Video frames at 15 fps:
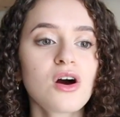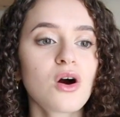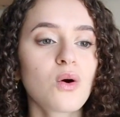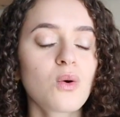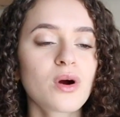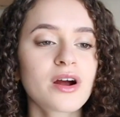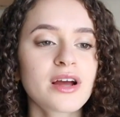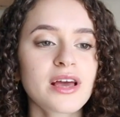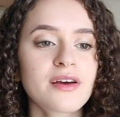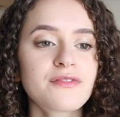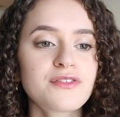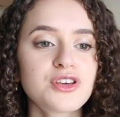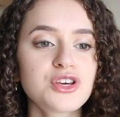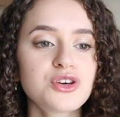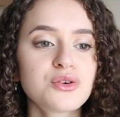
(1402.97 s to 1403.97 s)
or
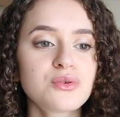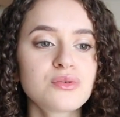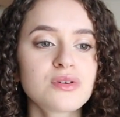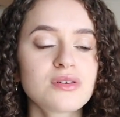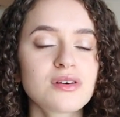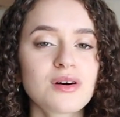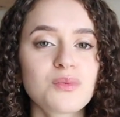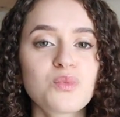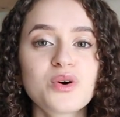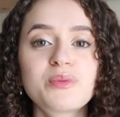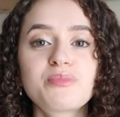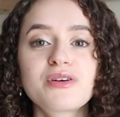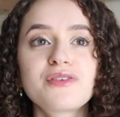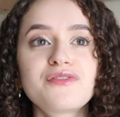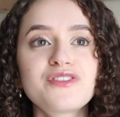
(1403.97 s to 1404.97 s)
if you would
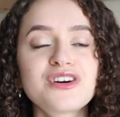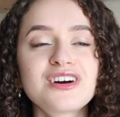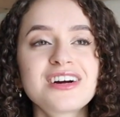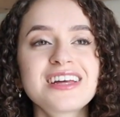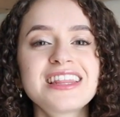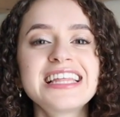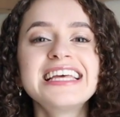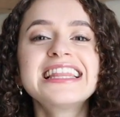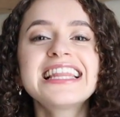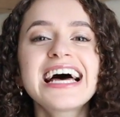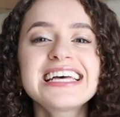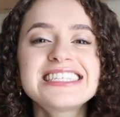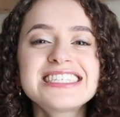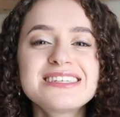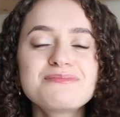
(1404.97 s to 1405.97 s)
prefer the
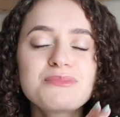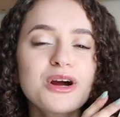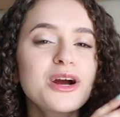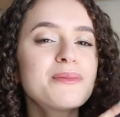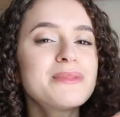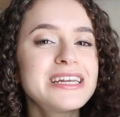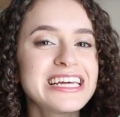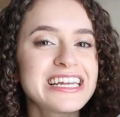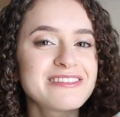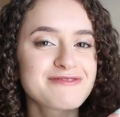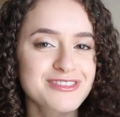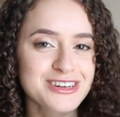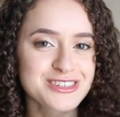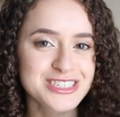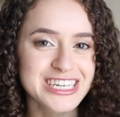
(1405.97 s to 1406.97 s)
less permanent
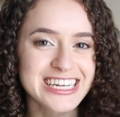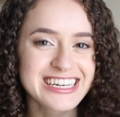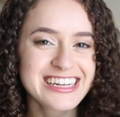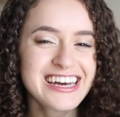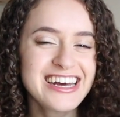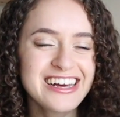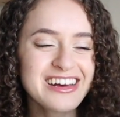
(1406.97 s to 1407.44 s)
version,